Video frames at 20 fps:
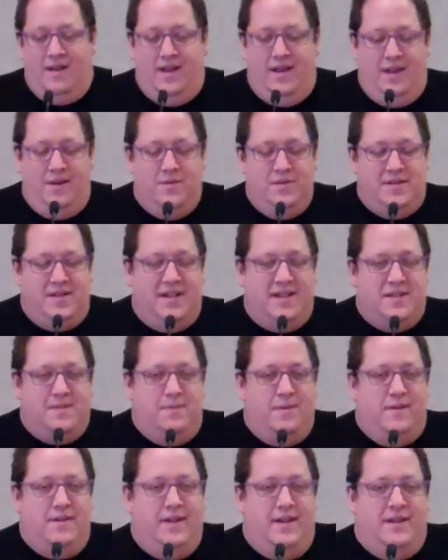it was an
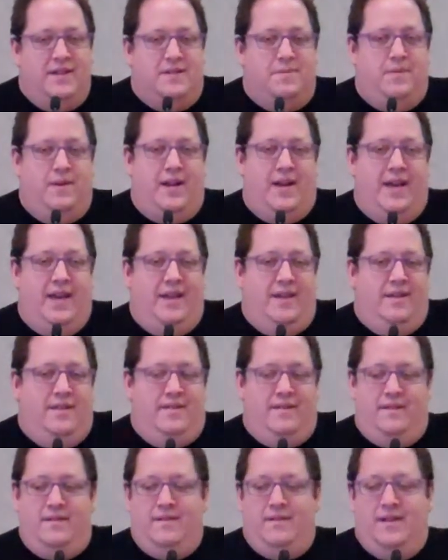experience, but I
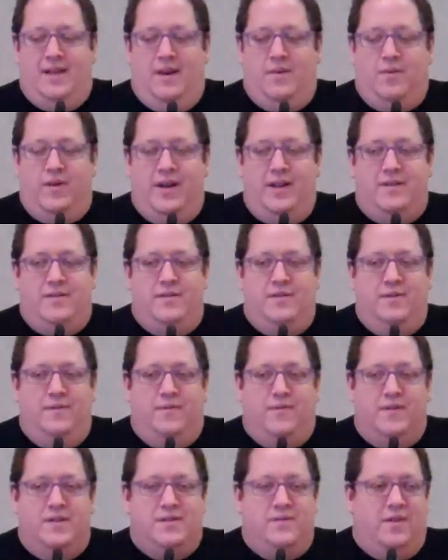wanted to,
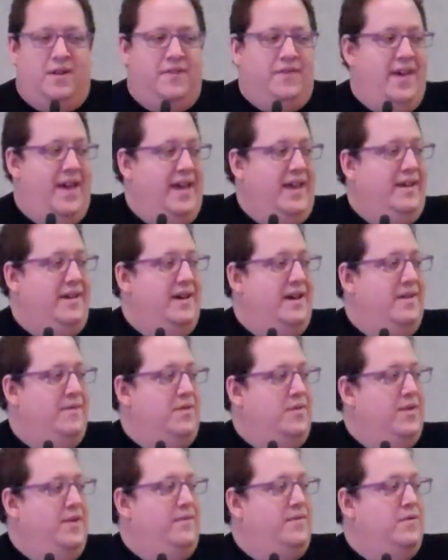first of all, thank
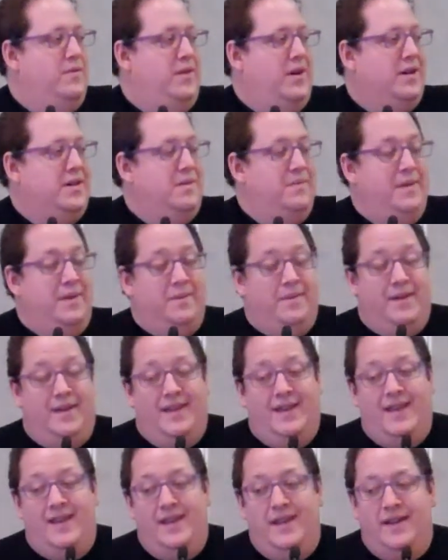everyone for welcoming
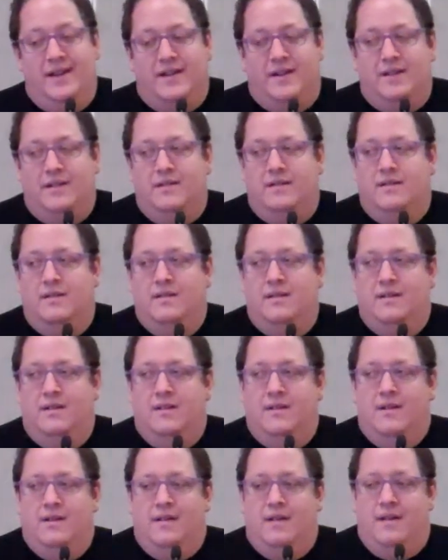me here.
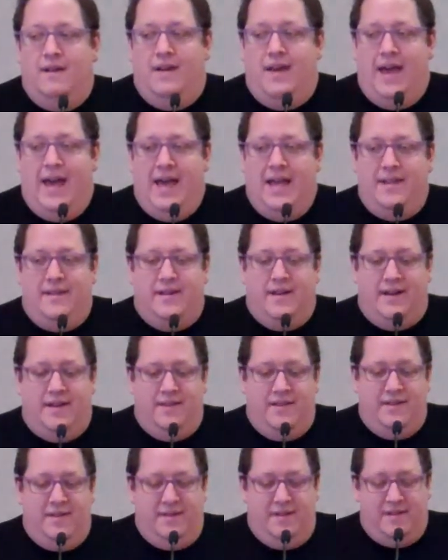And
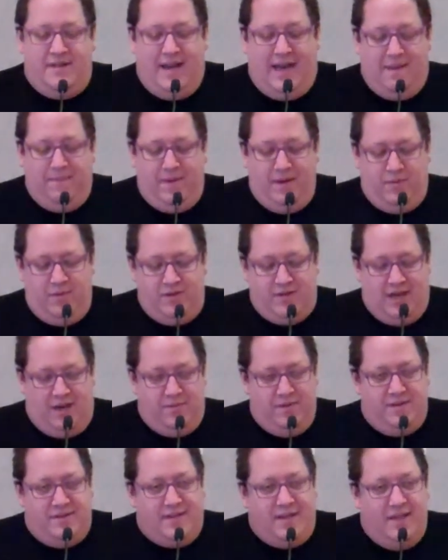the topic which
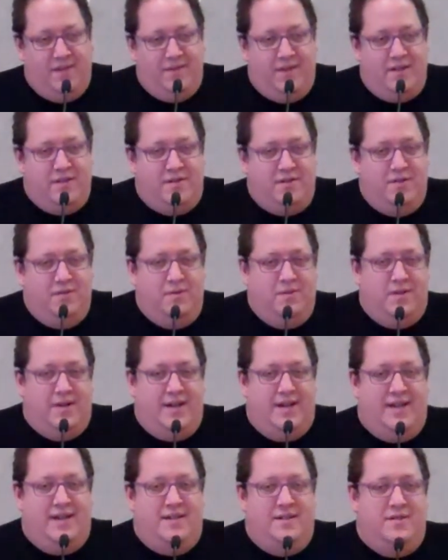I was given to
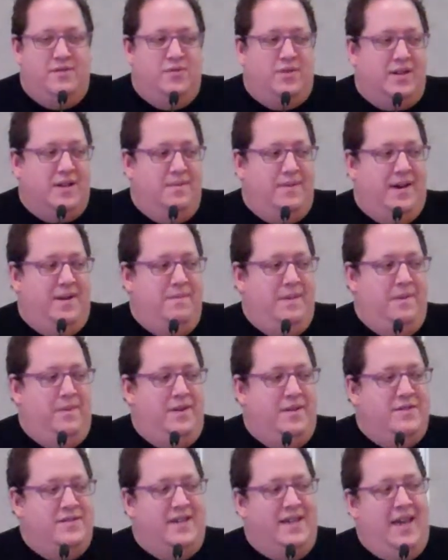talk about,
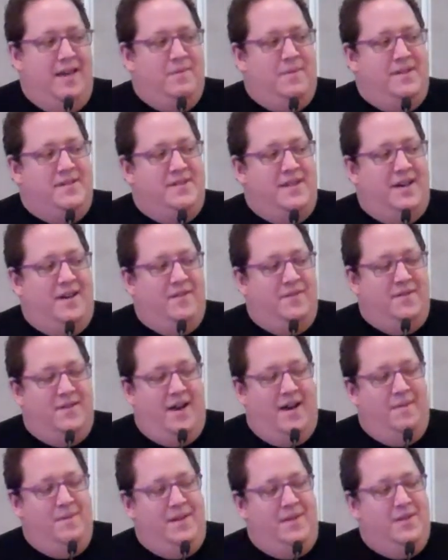maybe because I gave
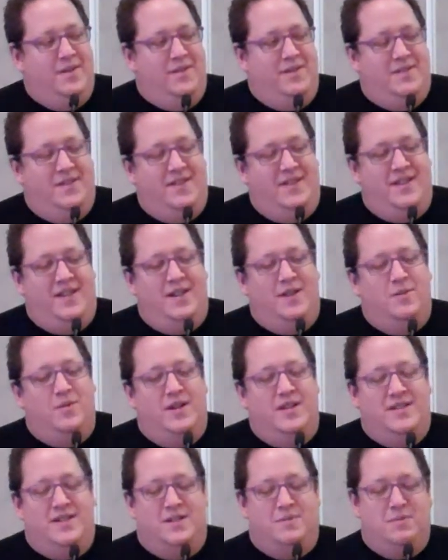myself, I mean, so the deal
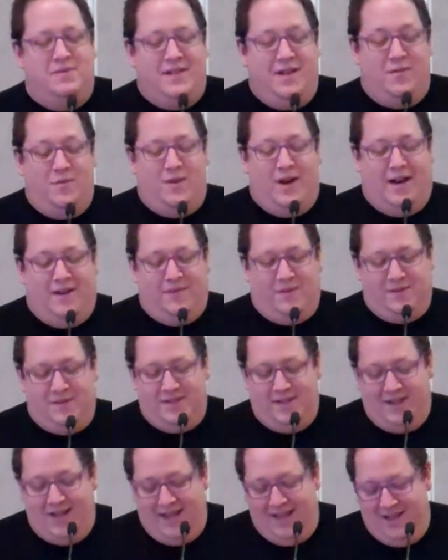was I was supposed to have
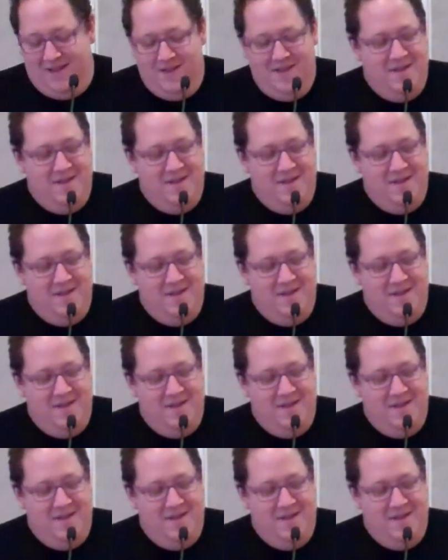waffles today.